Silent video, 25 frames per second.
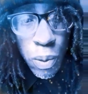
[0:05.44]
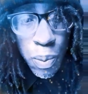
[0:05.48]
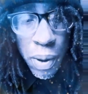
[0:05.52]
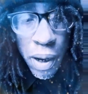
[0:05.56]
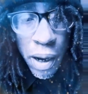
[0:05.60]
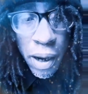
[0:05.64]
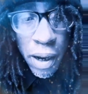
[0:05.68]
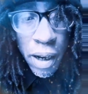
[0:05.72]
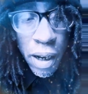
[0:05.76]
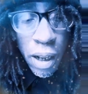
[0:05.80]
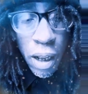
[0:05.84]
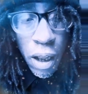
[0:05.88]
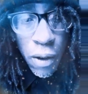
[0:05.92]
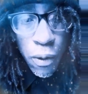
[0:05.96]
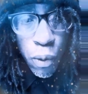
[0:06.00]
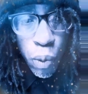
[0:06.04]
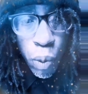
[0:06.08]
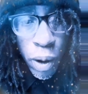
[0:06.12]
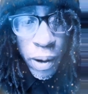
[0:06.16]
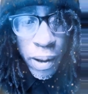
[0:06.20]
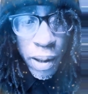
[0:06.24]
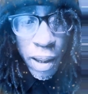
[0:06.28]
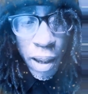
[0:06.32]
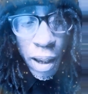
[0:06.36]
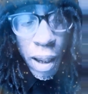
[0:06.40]
speed
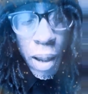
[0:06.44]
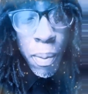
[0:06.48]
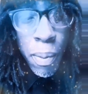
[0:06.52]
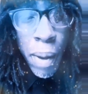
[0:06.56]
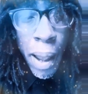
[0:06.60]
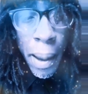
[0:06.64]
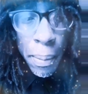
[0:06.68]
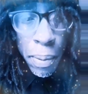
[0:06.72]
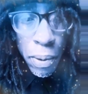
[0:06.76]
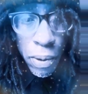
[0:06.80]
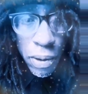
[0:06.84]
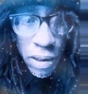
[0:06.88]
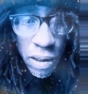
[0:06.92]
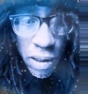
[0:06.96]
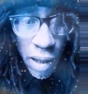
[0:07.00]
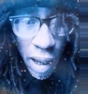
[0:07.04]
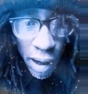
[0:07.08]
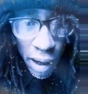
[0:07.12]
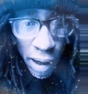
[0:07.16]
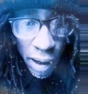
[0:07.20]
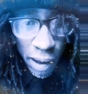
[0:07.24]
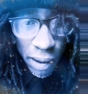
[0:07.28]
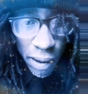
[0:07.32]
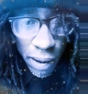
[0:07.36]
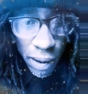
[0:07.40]
of 1 gigabyte per
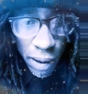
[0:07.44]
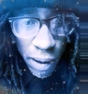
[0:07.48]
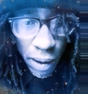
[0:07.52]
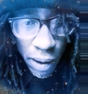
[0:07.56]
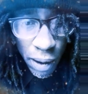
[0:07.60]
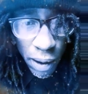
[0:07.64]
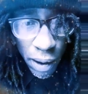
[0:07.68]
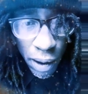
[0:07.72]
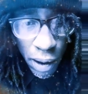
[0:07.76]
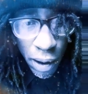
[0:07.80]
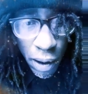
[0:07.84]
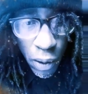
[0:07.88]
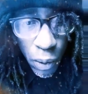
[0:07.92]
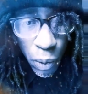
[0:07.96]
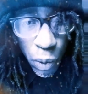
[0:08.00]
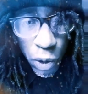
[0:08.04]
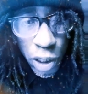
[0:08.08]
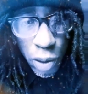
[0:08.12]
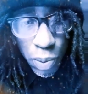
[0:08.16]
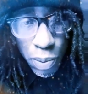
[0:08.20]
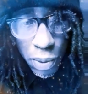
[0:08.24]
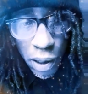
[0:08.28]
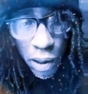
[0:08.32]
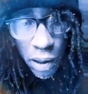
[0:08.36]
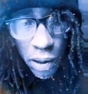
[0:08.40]
second,
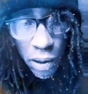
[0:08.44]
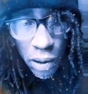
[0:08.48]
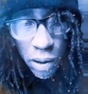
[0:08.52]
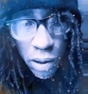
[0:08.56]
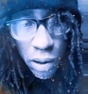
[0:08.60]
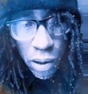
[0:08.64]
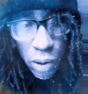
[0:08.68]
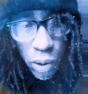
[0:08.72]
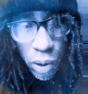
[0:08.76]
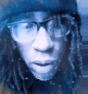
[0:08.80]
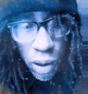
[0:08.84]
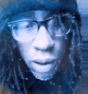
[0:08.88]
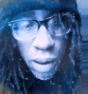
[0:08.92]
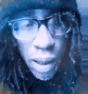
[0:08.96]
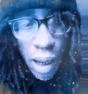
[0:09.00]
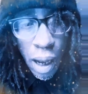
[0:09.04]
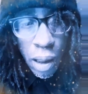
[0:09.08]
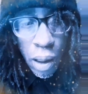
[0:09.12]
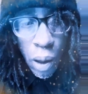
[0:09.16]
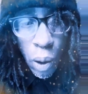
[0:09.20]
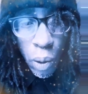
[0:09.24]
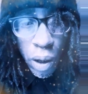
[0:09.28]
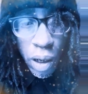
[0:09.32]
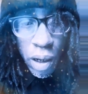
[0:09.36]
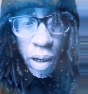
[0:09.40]
which means you can
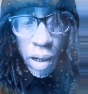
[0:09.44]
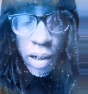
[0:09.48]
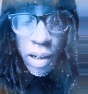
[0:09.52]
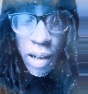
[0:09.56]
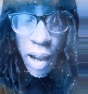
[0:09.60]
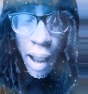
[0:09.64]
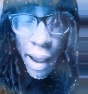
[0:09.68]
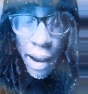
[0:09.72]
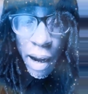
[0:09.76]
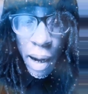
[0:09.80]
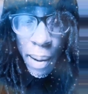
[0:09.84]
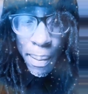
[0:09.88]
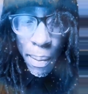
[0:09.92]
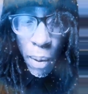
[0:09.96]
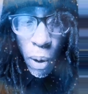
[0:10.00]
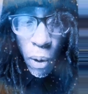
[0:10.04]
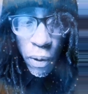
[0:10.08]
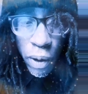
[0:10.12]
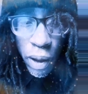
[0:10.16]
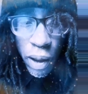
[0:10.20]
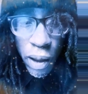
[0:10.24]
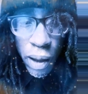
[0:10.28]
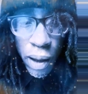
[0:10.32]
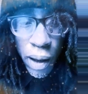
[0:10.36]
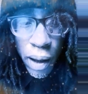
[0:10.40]
download an entire
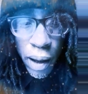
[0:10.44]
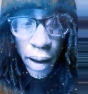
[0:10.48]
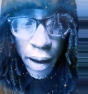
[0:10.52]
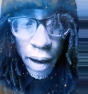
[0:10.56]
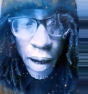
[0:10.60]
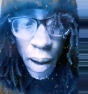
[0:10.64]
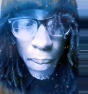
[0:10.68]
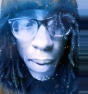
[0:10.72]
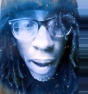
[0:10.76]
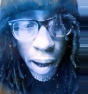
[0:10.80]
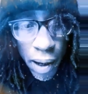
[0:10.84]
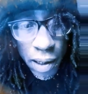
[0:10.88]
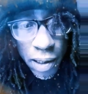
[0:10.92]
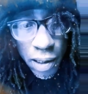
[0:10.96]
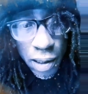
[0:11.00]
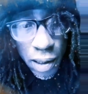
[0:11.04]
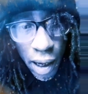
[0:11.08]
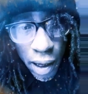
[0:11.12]
movie in about a